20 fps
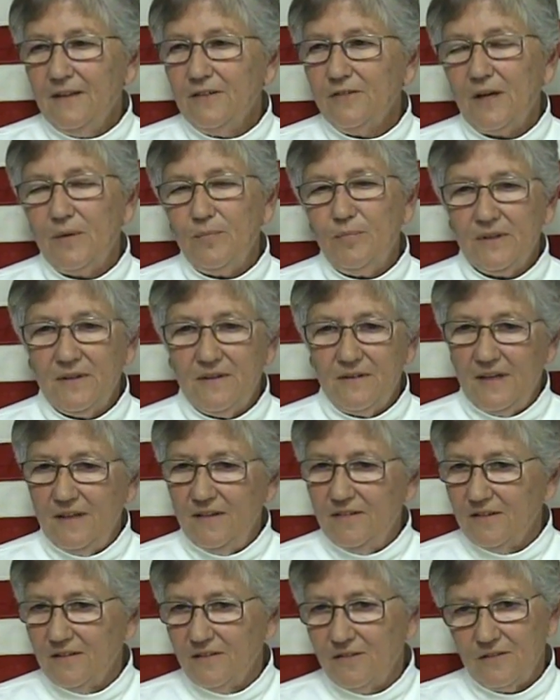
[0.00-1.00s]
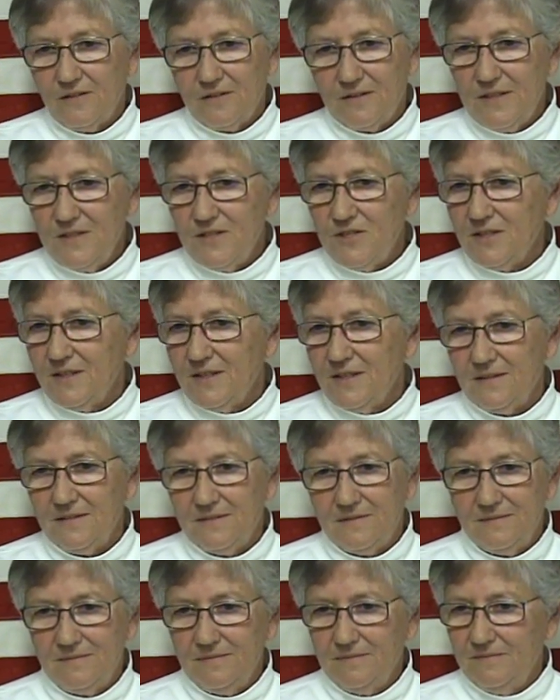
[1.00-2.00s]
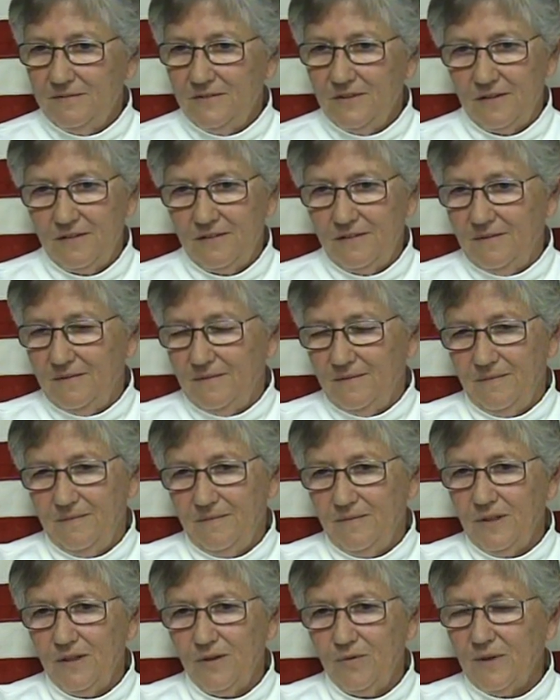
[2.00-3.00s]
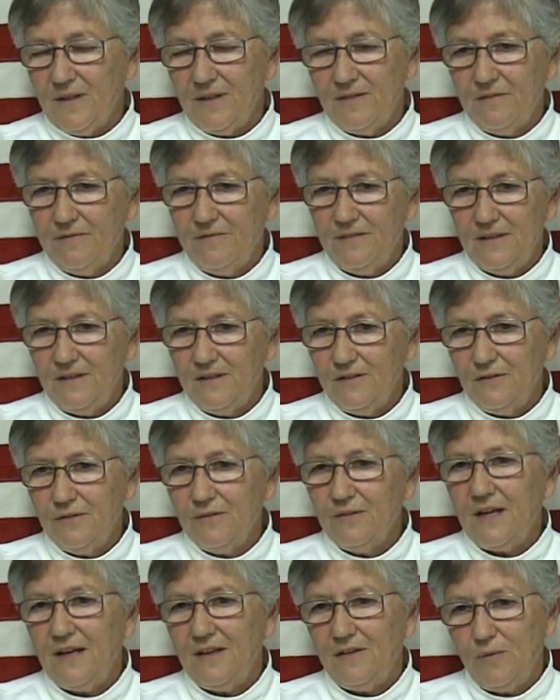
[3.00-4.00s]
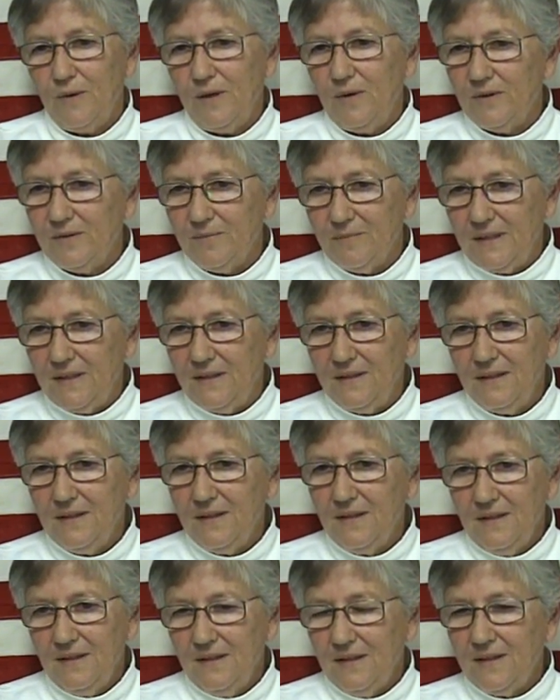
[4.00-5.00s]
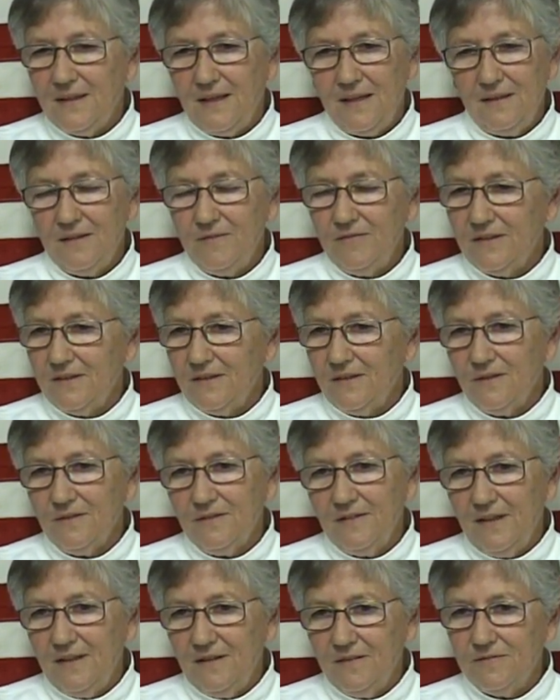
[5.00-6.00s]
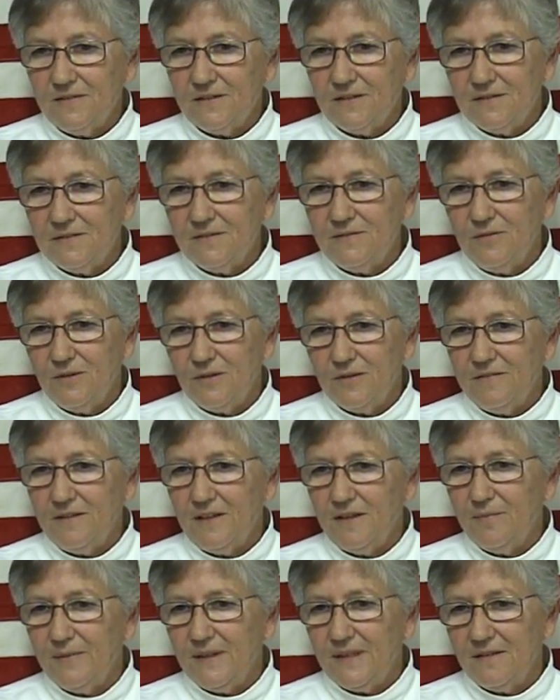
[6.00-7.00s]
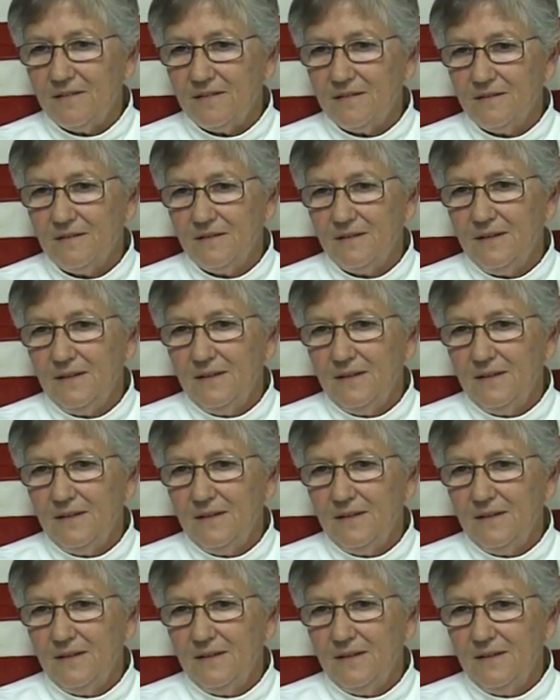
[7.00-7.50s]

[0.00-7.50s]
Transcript: So I put things in storage and then just you know, whatever fit in the oh. suitcase went with me. I and I lived in the hotel for four or five months.